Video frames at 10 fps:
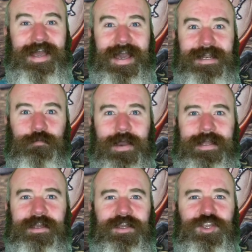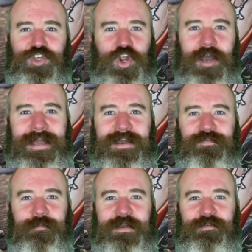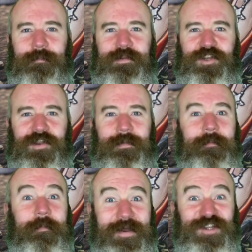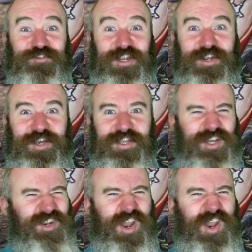Anyway, you're not here for me rambling on about my Patreon, are you?